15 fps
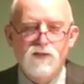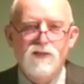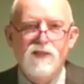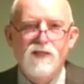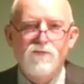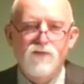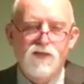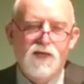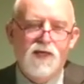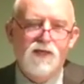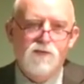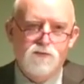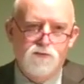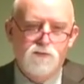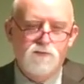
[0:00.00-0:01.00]

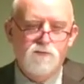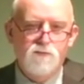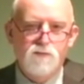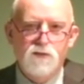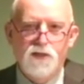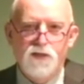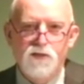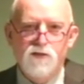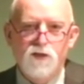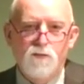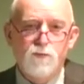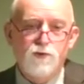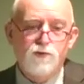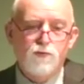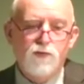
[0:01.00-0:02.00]
deviates the
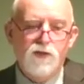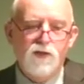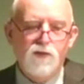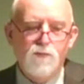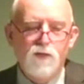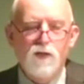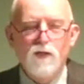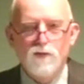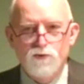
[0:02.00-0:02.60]
income stream,